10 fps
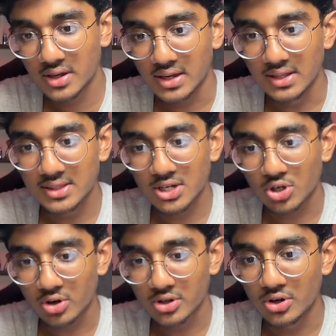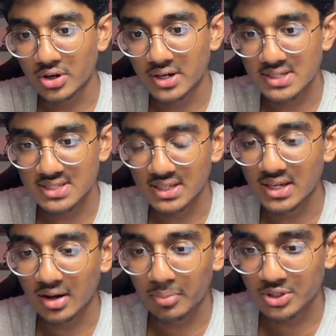In the doc, you're gonna see
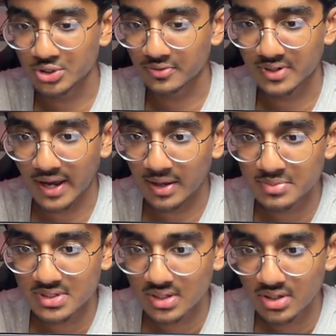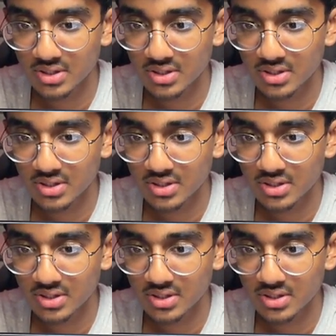a bunch of tabs.